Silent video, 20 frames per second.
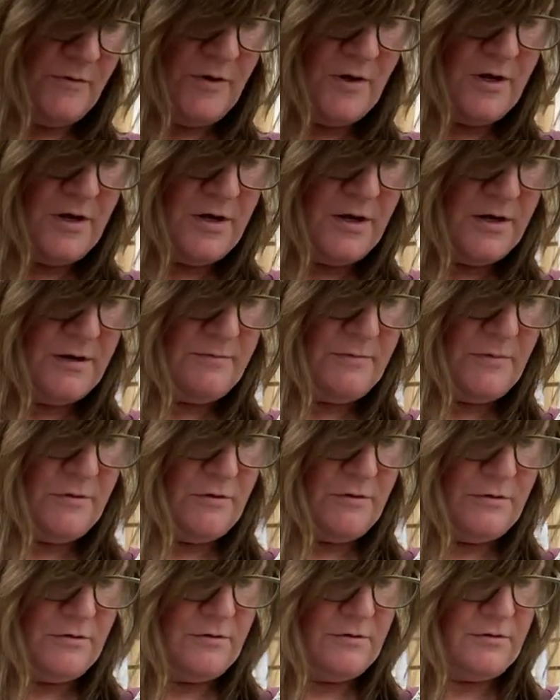One
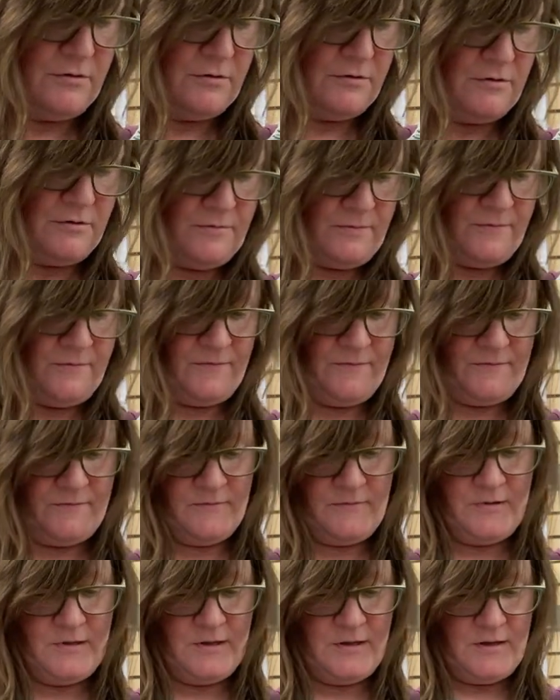more.
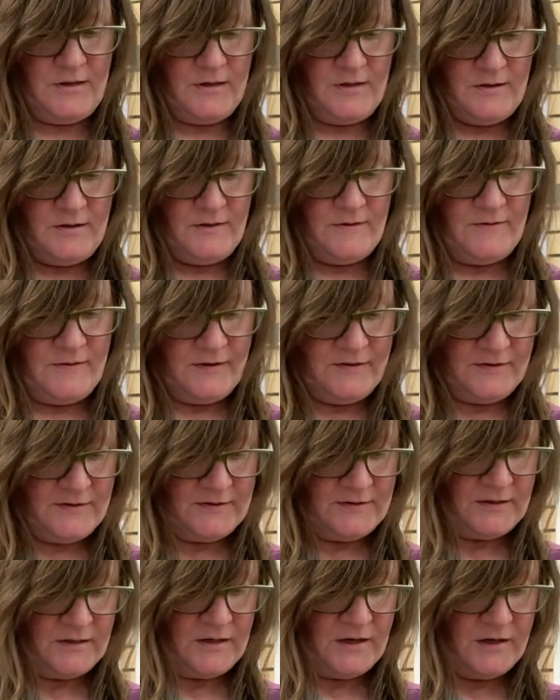This
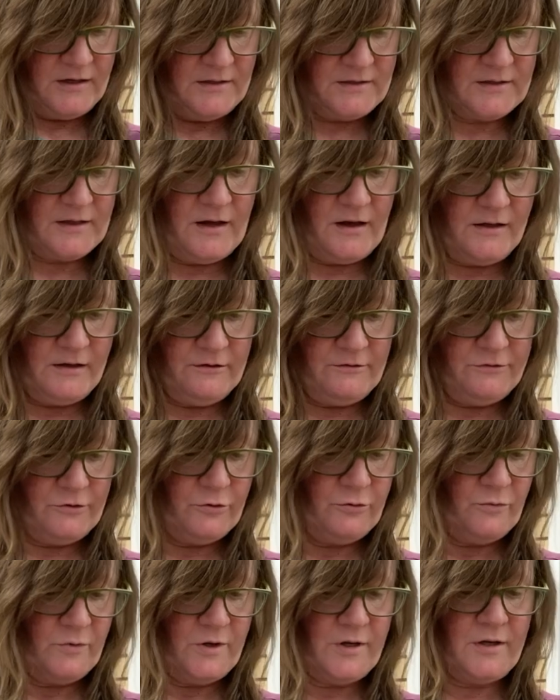is a nice colorful
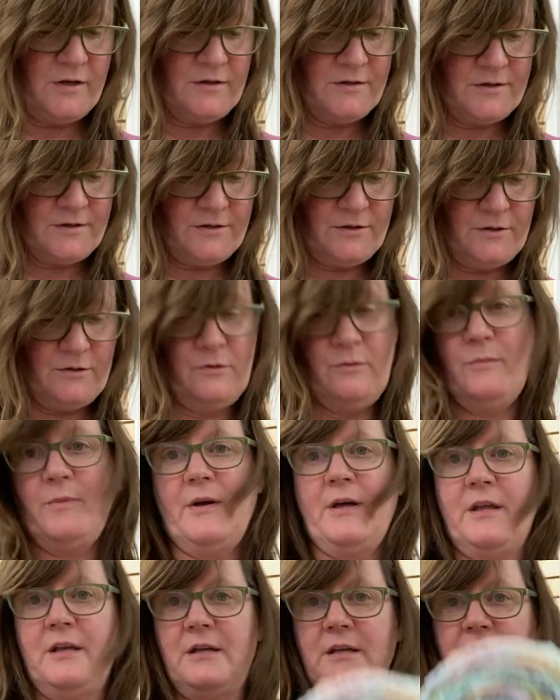one too, but